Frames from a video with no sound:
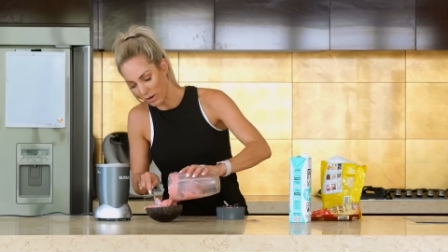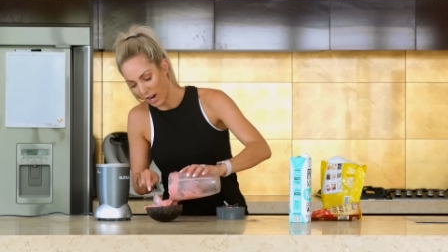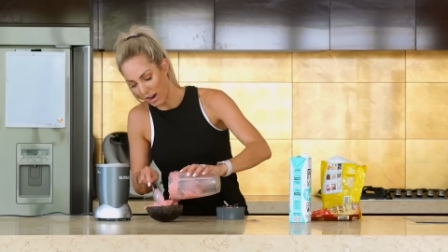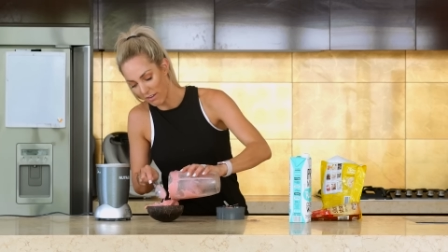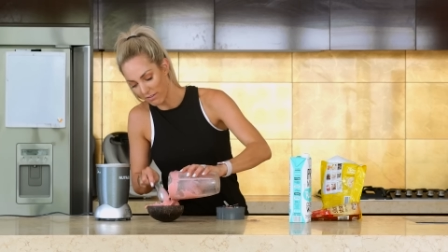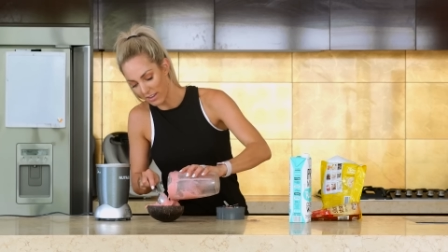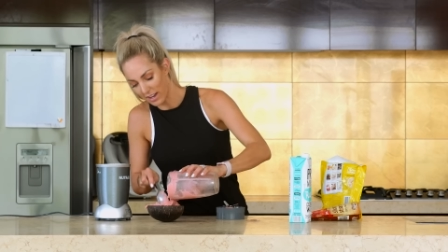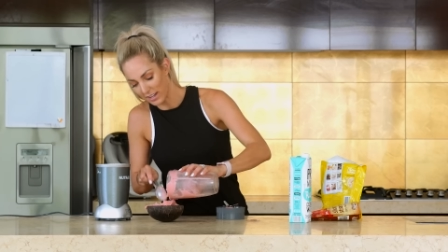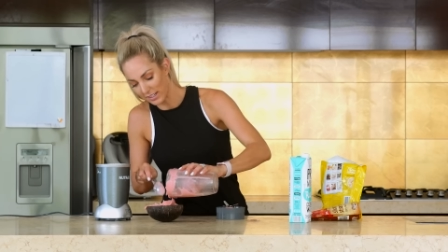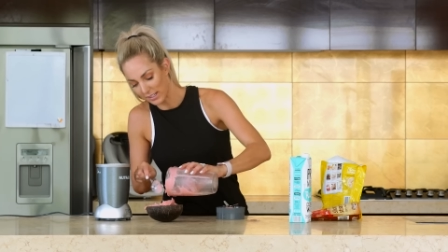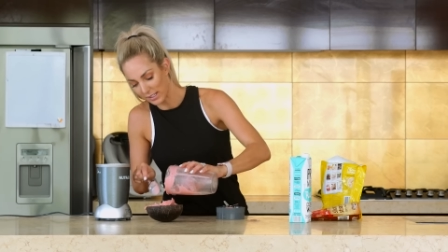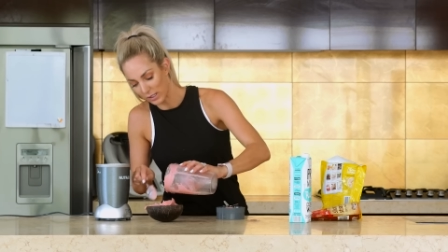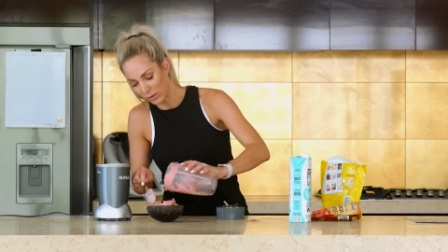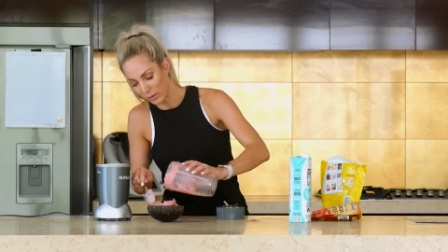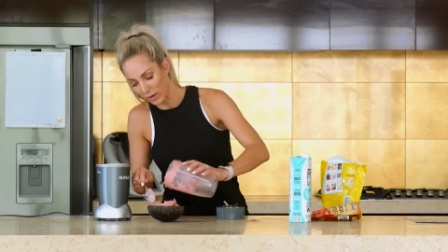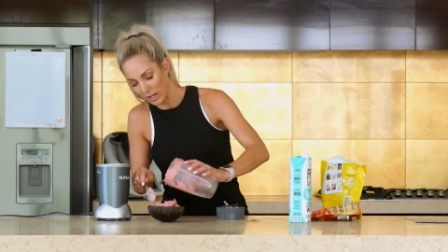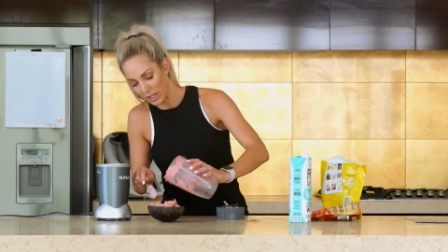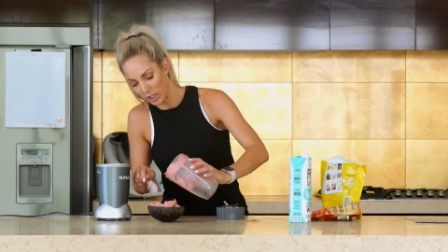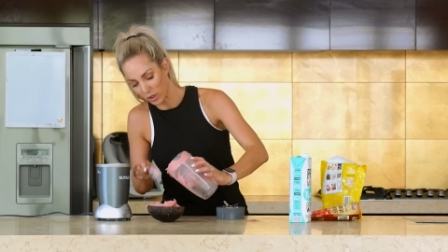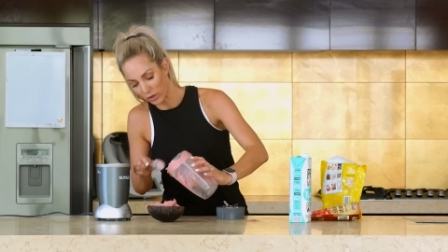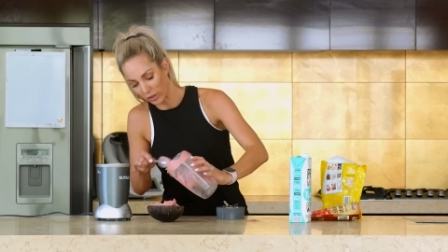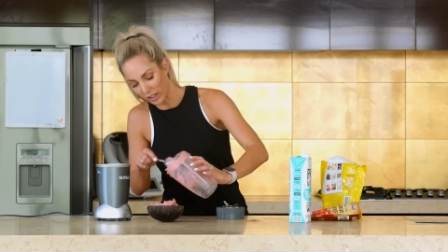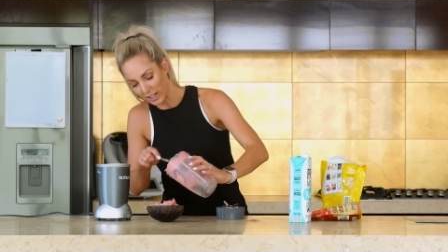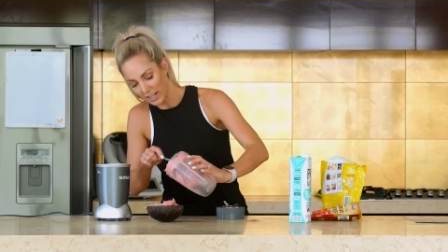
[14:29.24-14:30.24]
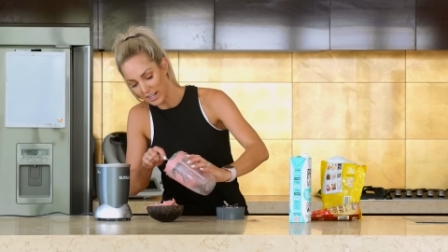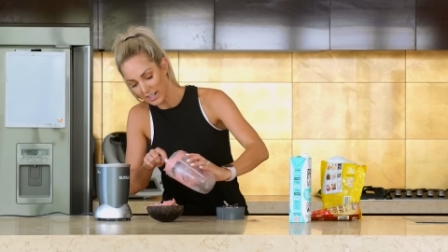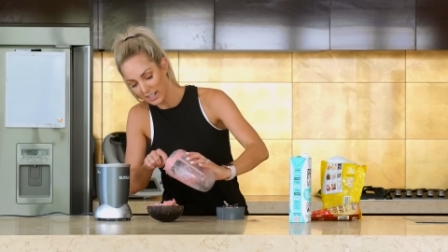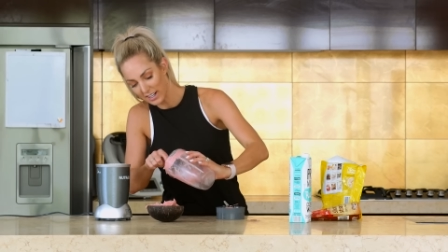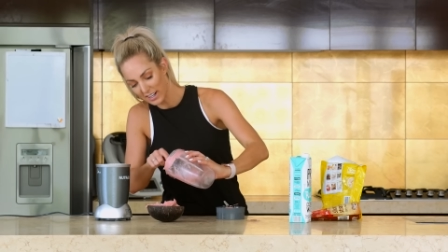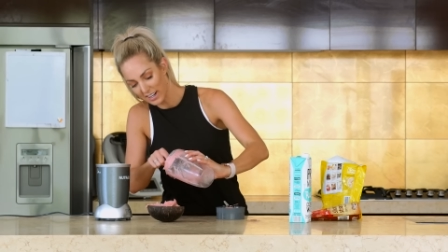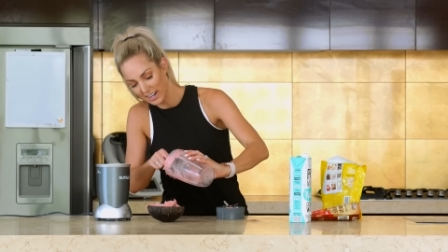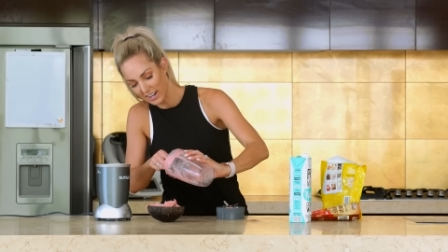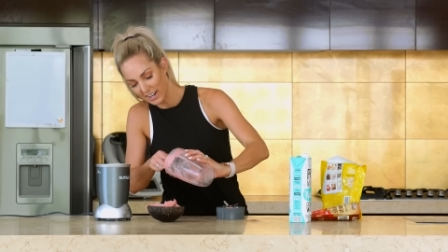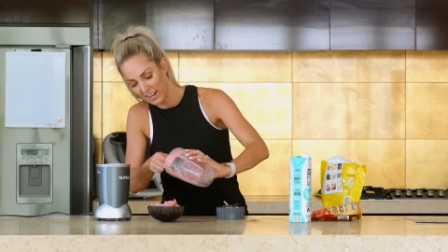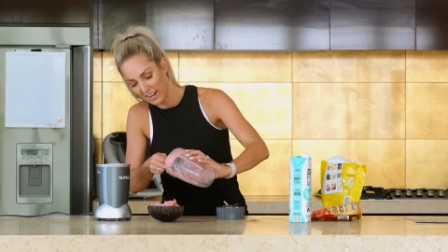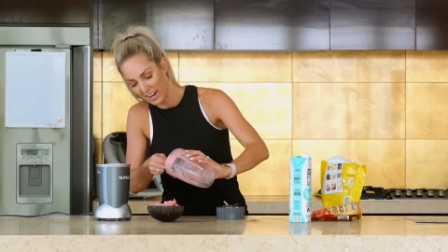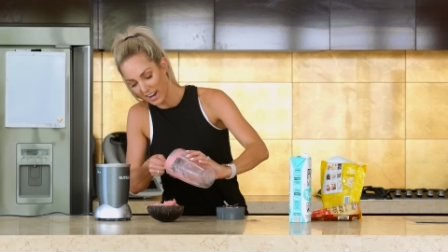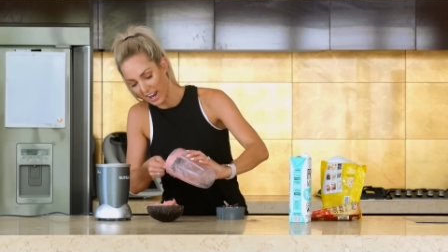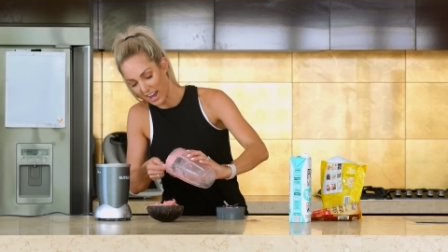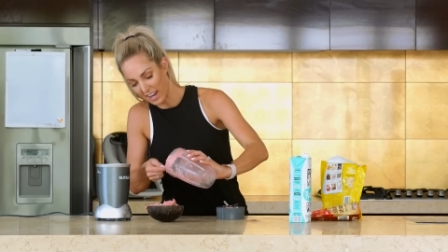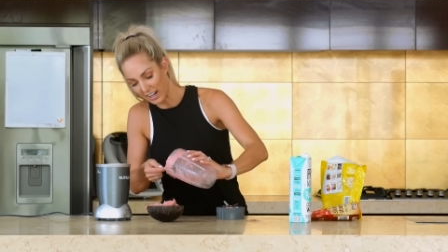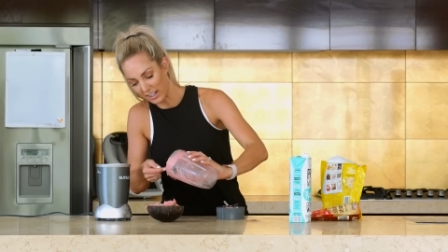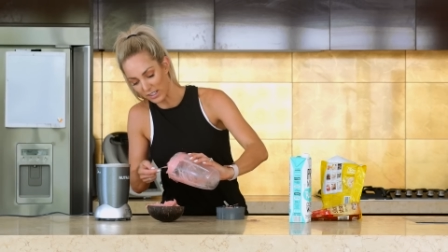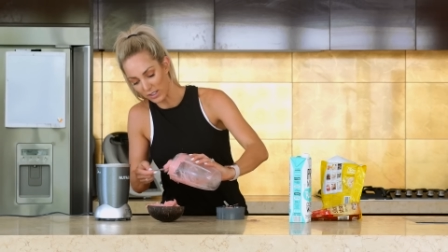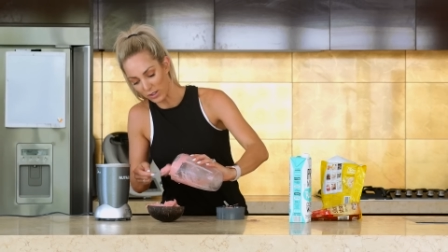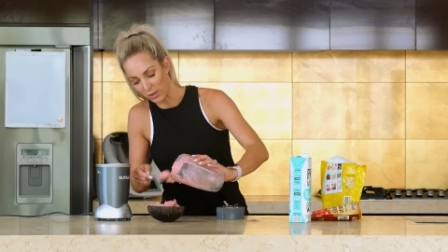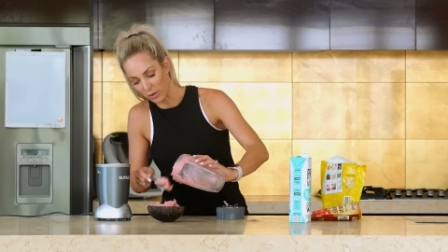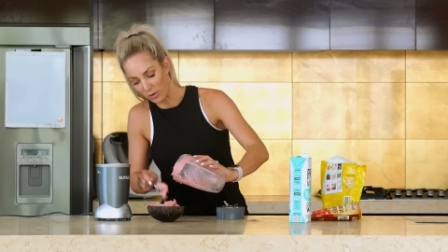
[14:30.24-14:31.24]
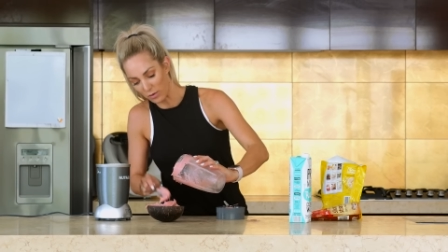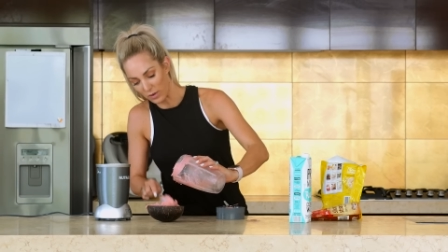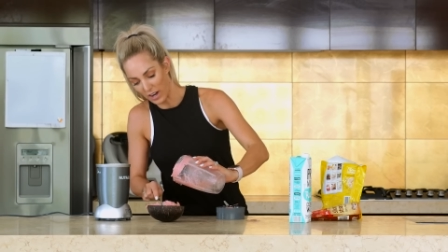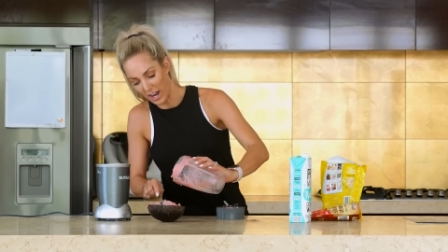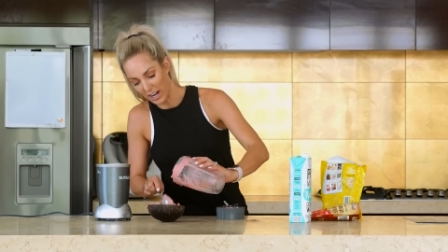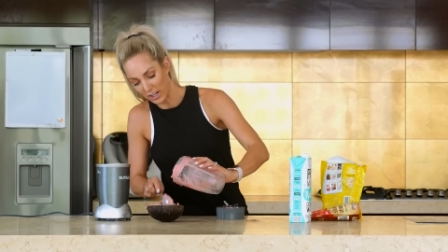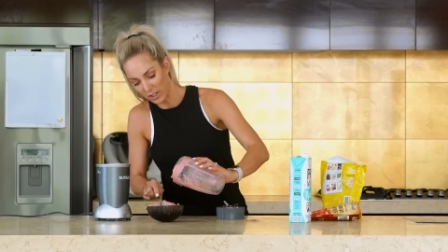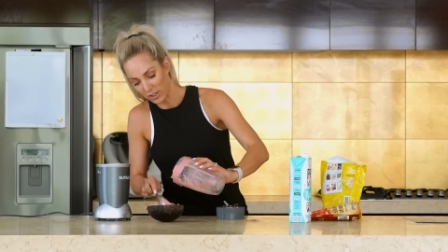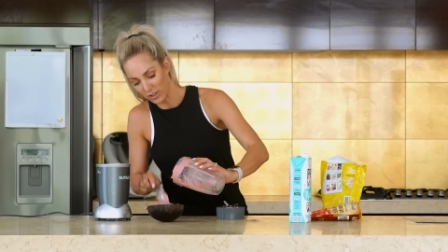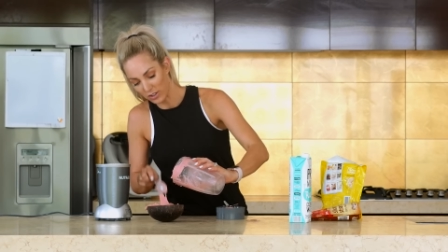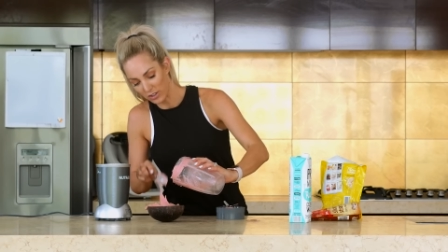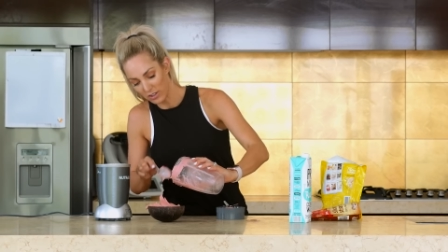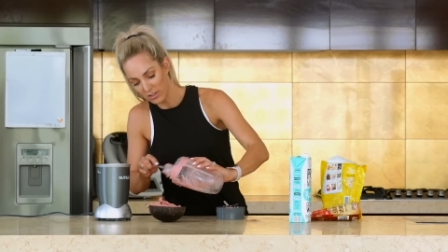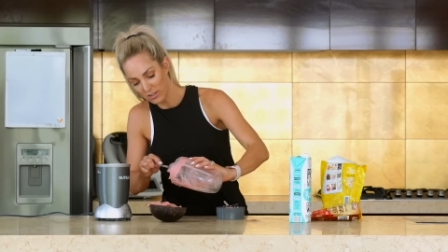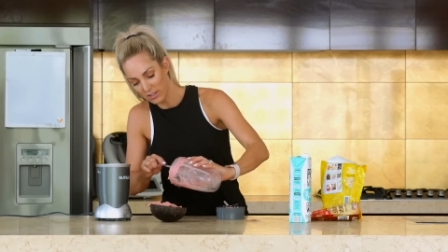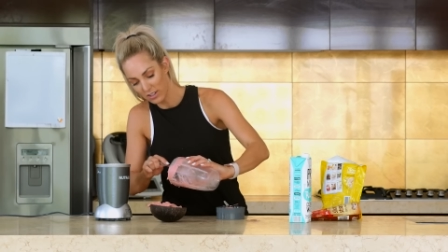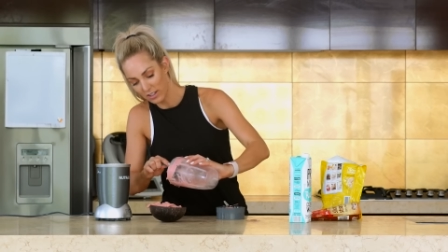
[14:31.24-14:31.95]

have that sweet treat and it's all natural.